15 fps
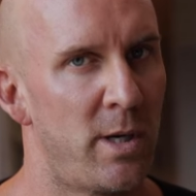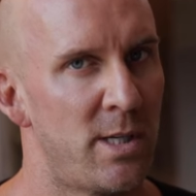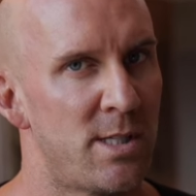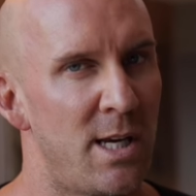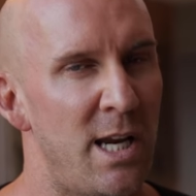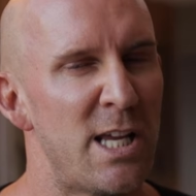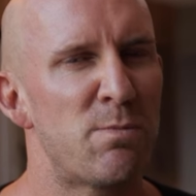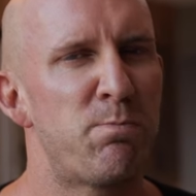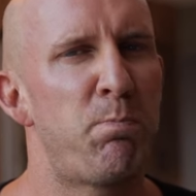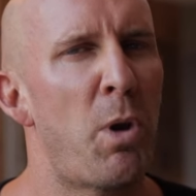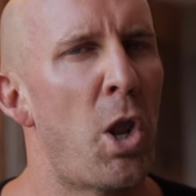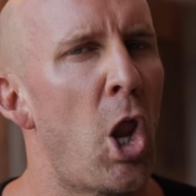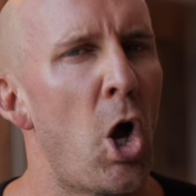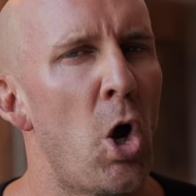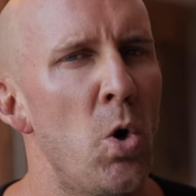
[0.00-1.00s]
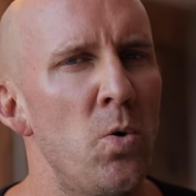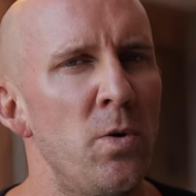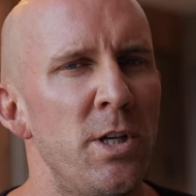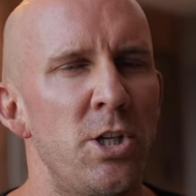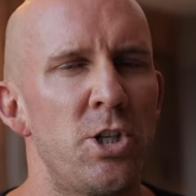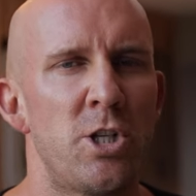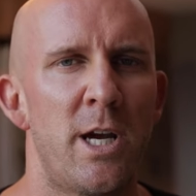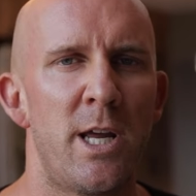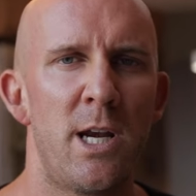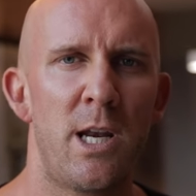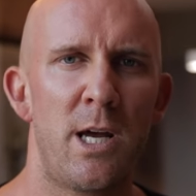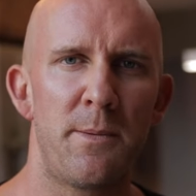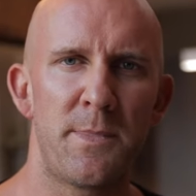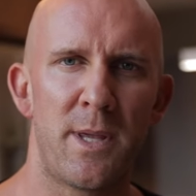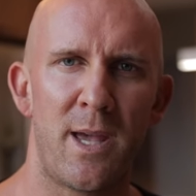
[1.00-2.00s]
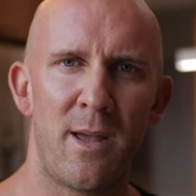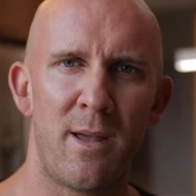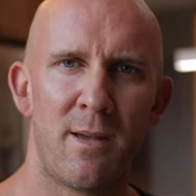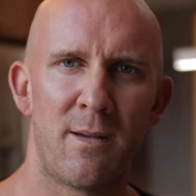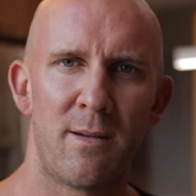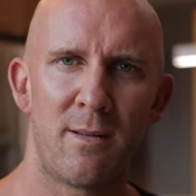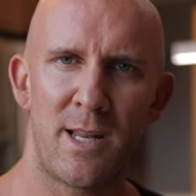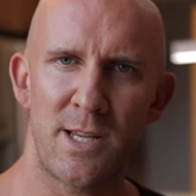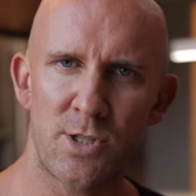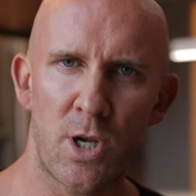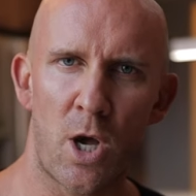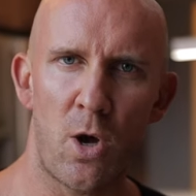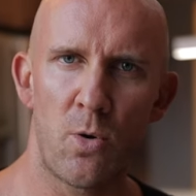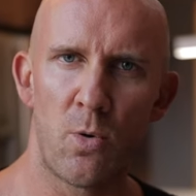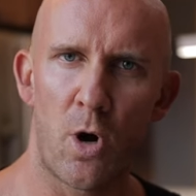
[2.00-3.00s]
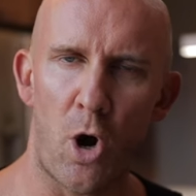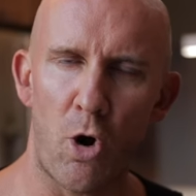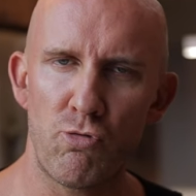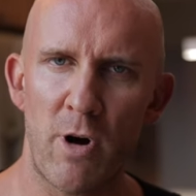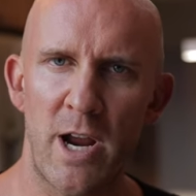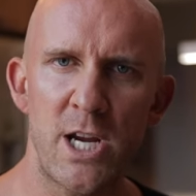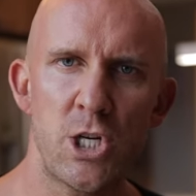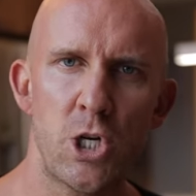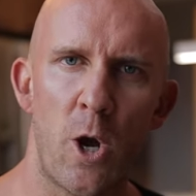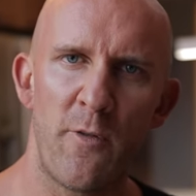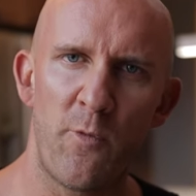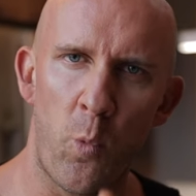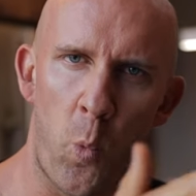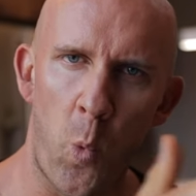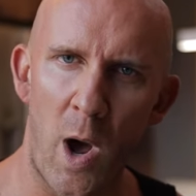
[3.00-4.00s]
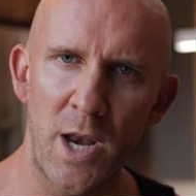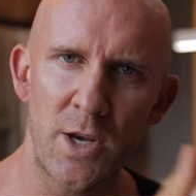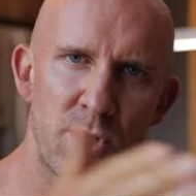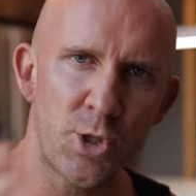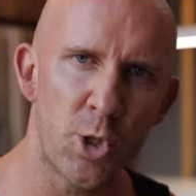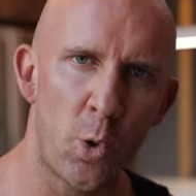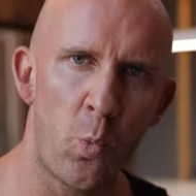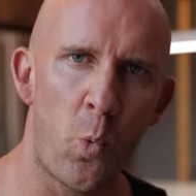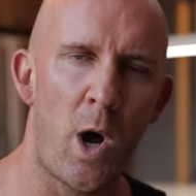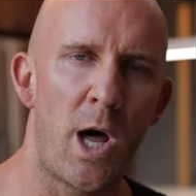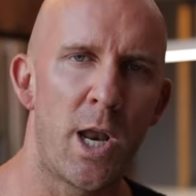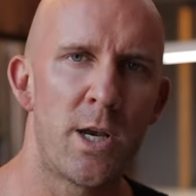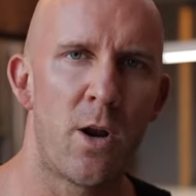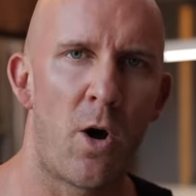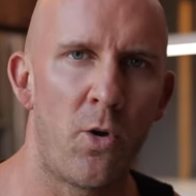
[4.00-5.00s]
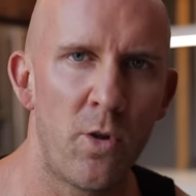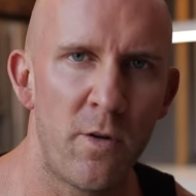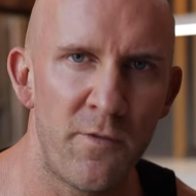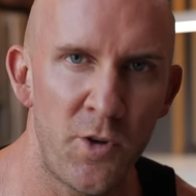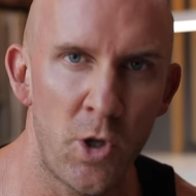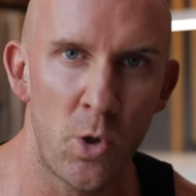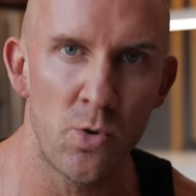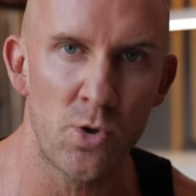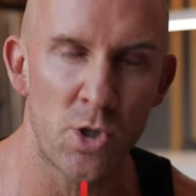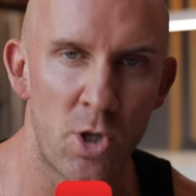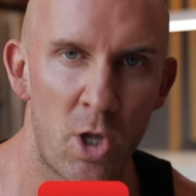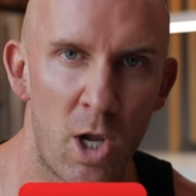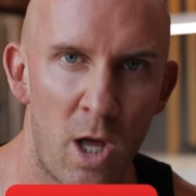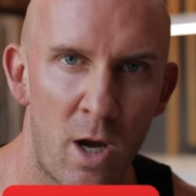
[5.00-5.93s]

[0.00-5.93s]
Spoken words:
Boys, let's blow this channel up, yeah? Let's go. A ratio of 1 to 1 on the views and the